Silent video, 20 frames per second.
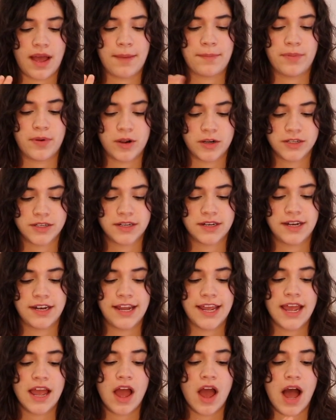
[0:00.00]

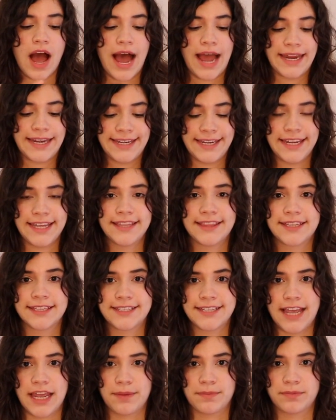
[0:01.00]
personally I need the
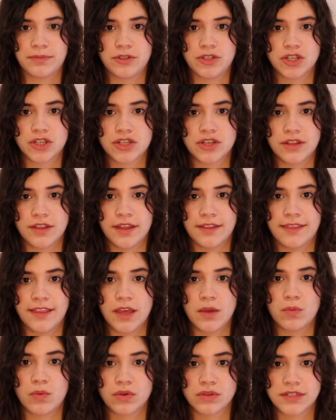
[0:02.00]
tape just so that
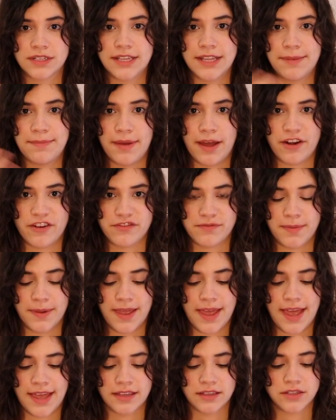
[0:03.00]
it won't slip out of my
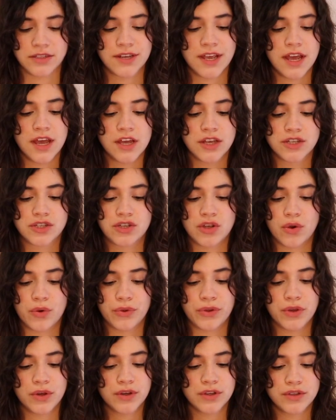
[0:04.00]
hands.
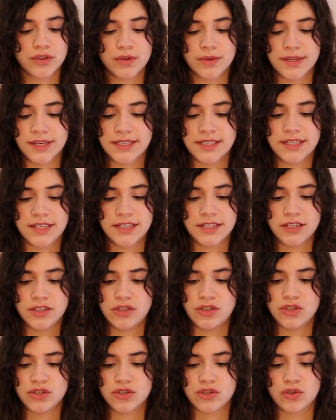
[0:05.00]
So you could do this. This is
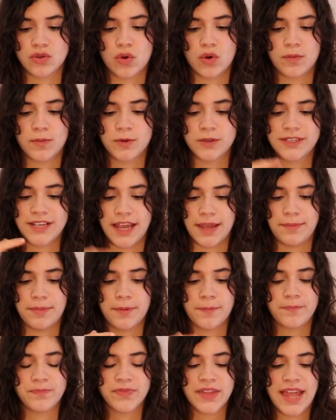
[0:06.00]
just normal tape.
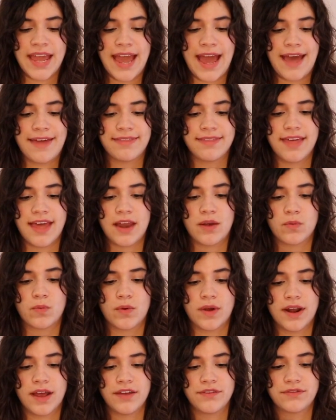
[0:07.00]
And then
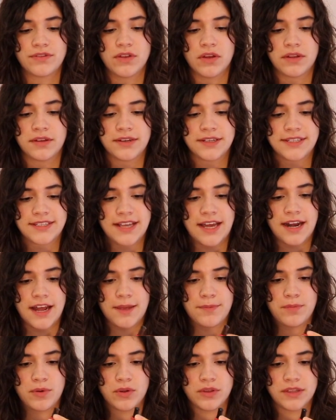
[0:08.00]
what I've done is that I
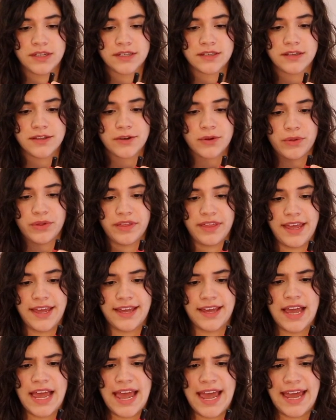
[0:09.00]
put this little
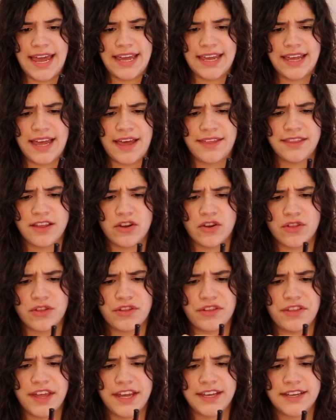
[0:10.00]
thing, and the
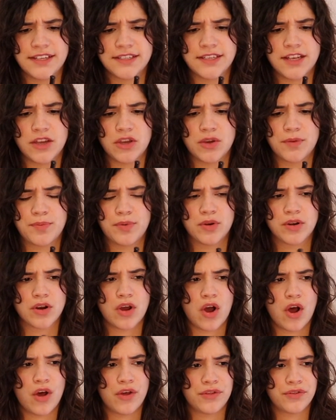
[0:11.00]
thing is that you put
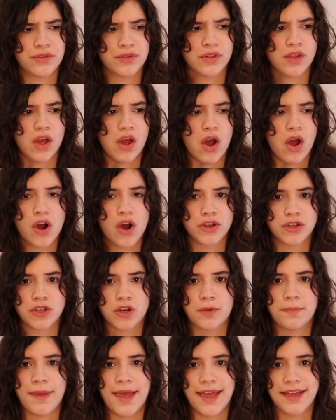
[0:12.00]
on
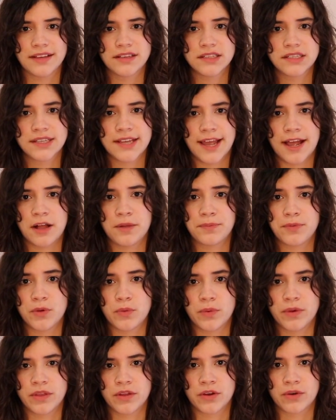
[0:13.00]
your pens to help you
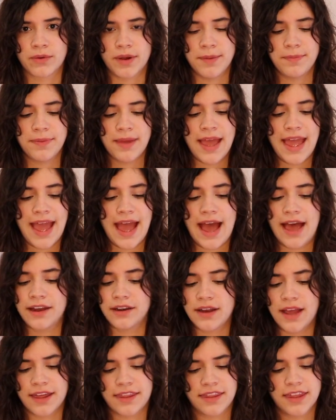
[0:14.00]
with a grip,
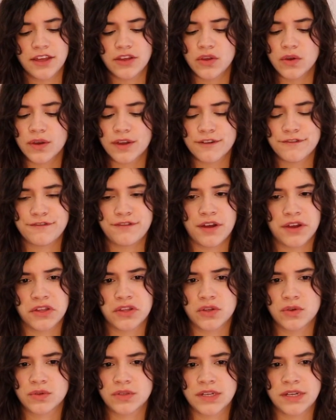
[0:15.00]
and I think you can find
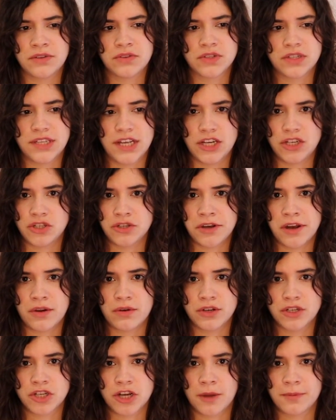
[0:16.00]
those in
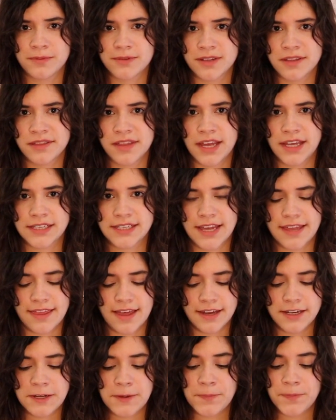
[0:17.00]
stationery shops and things like
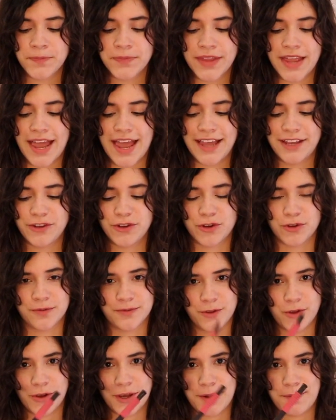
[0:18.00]
that, and you know,
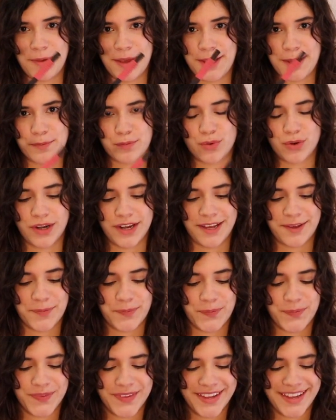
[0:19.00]
you can make it pretty
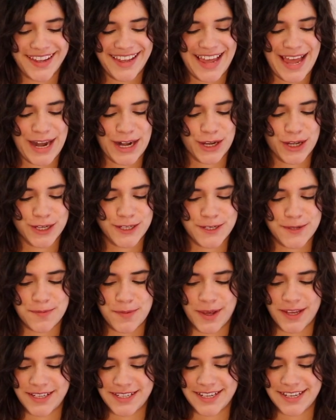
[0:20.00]
and
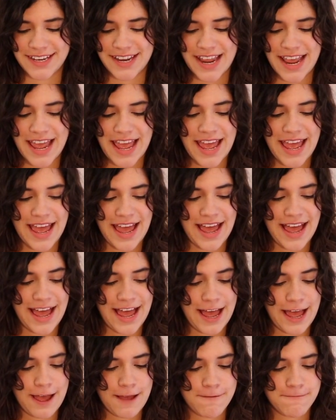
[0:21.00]
customize it.
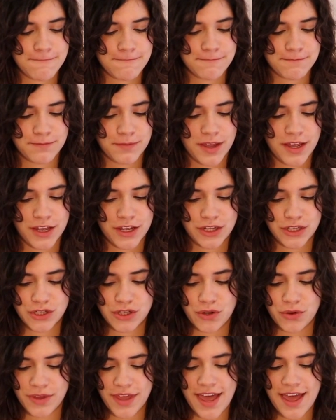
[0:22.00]

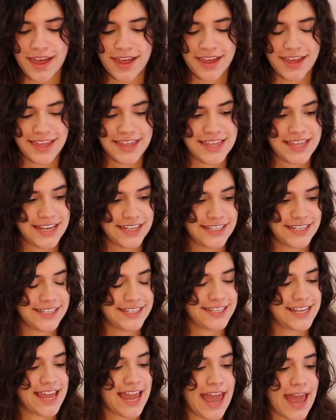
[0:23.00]
So yeah, this
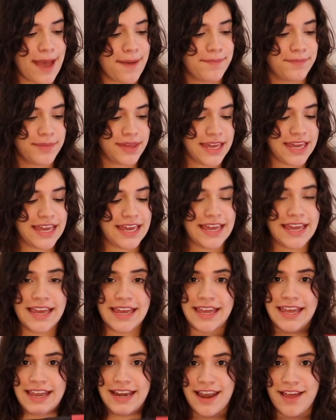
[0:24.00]
is the
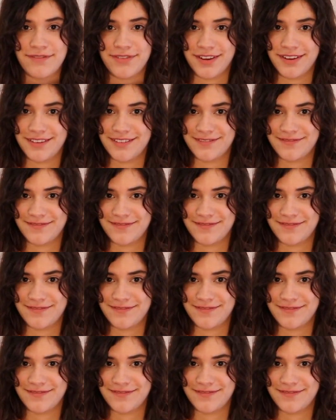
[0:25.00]
ME11.